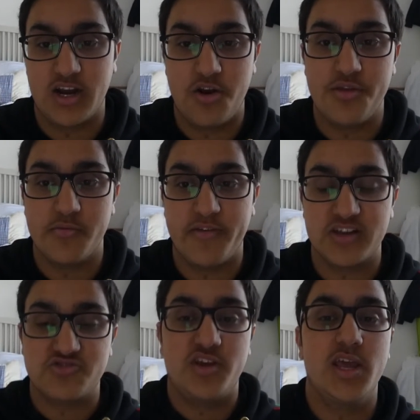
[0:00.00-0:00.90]
including the
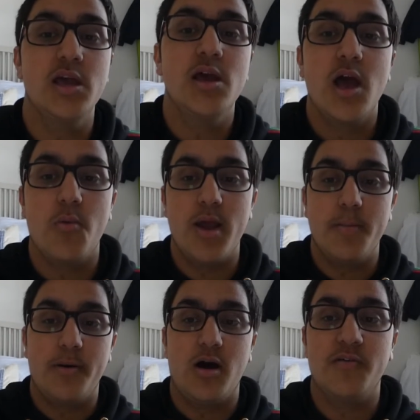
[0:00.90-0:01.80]
victory away
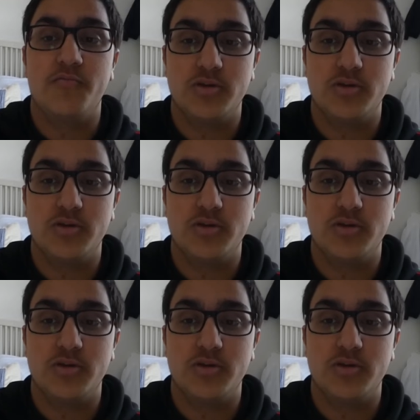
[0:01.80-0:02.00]
at Bath,